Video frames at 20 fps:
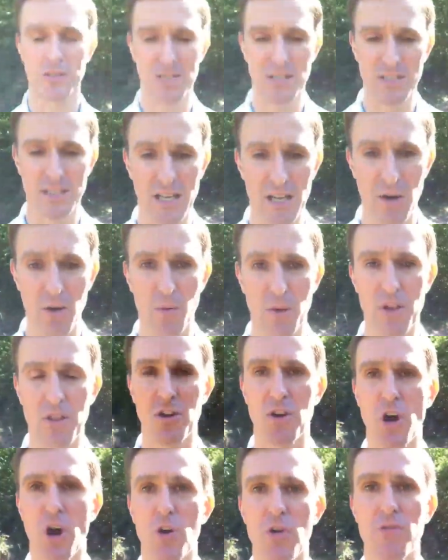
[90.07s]
to deal with
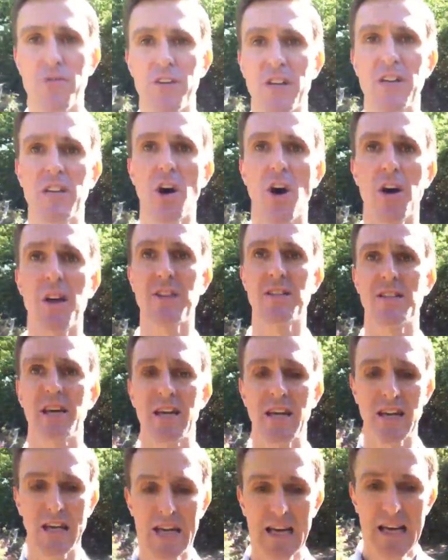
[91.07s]

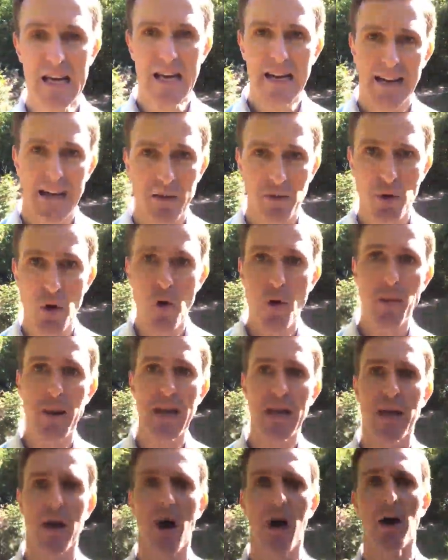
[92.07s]
COVID-19. Now,
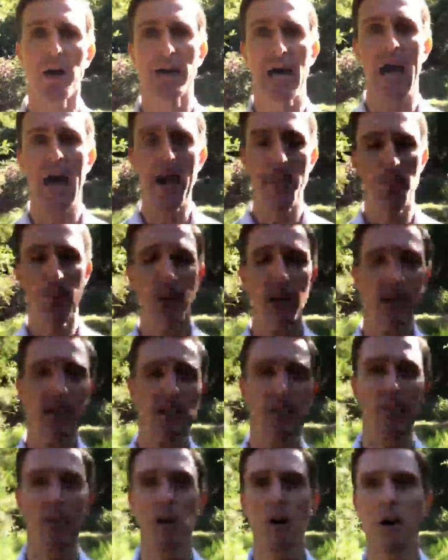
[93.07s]
normally, I'd happily
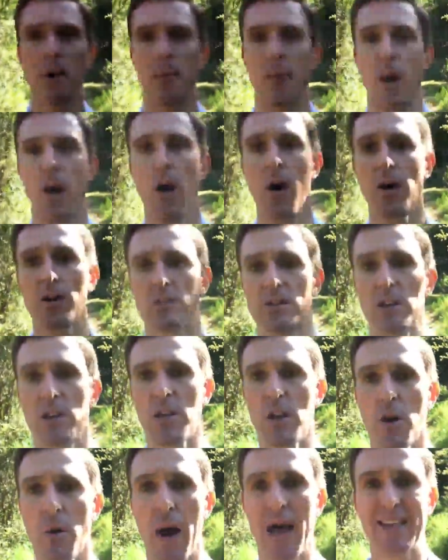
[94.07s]
skirt past the
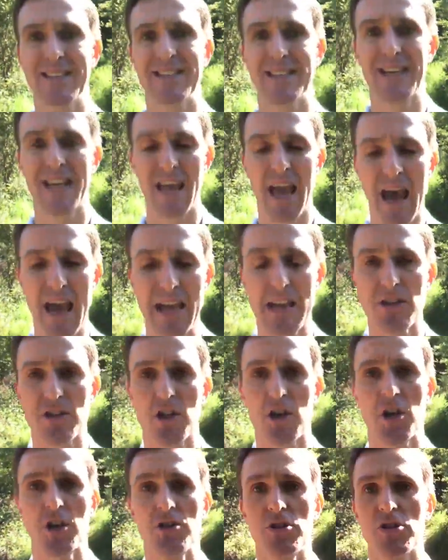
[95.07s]
USDA's
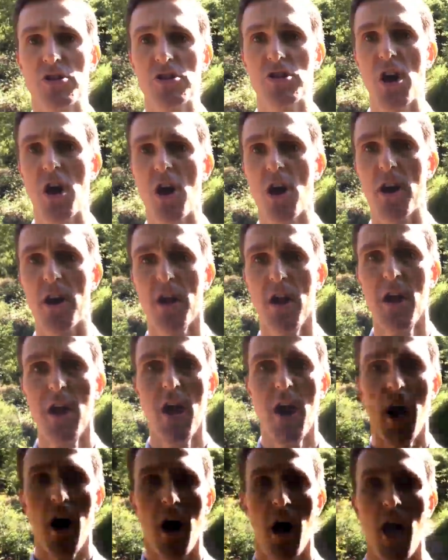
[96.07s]
concern
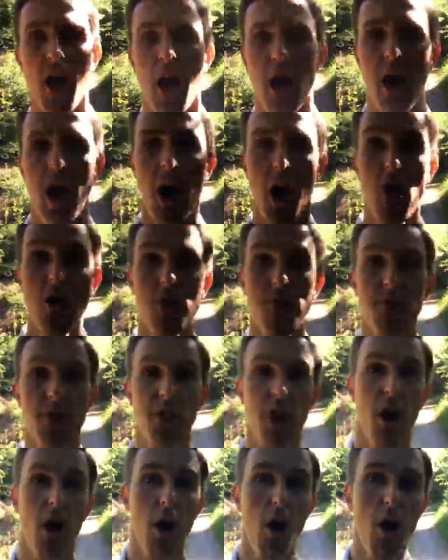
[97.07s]
over
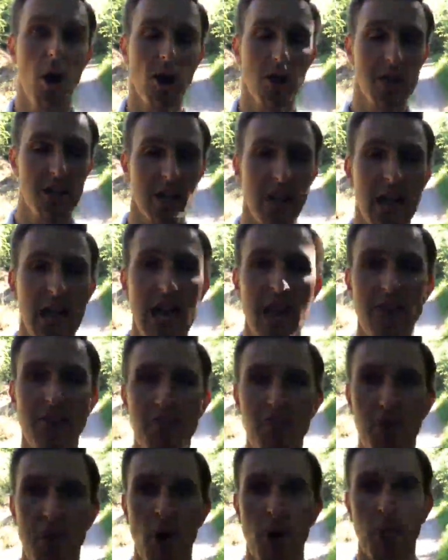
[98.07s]
the heart and liver
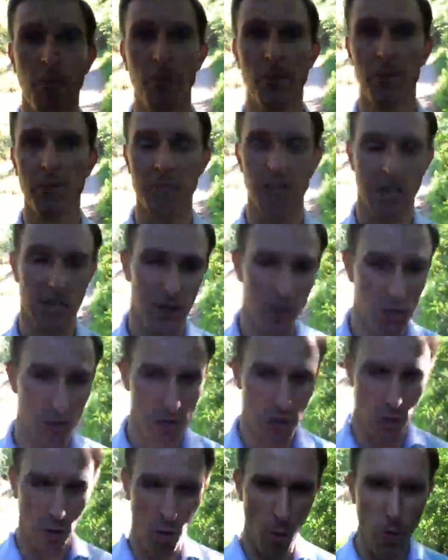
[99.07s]
problems it could
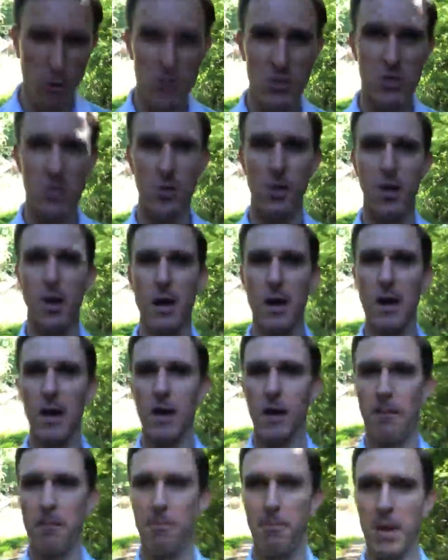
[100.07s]
cause to
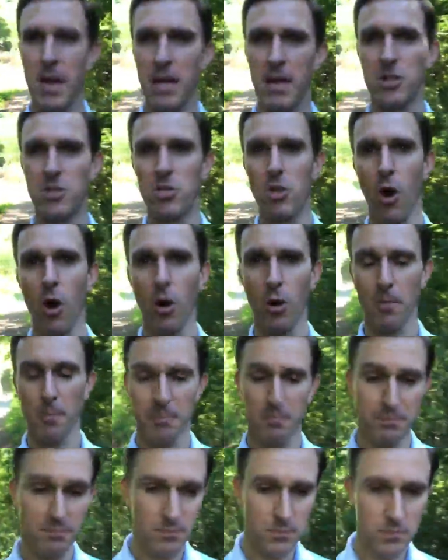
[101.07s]
Big Don.
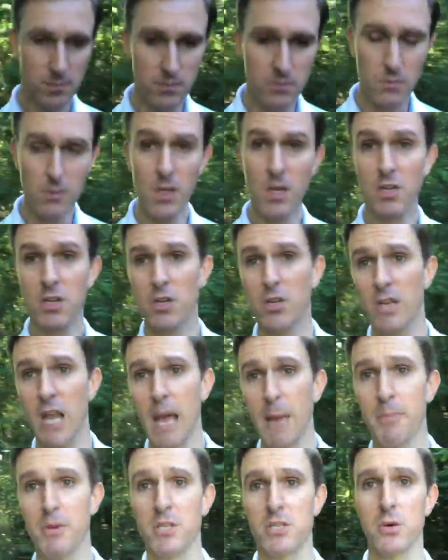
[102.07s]
Couldn't
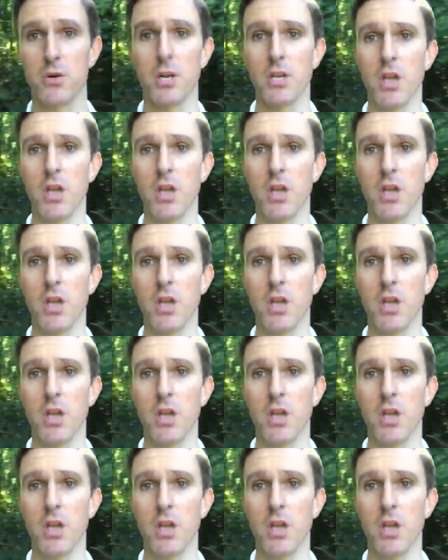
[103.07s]
happen to a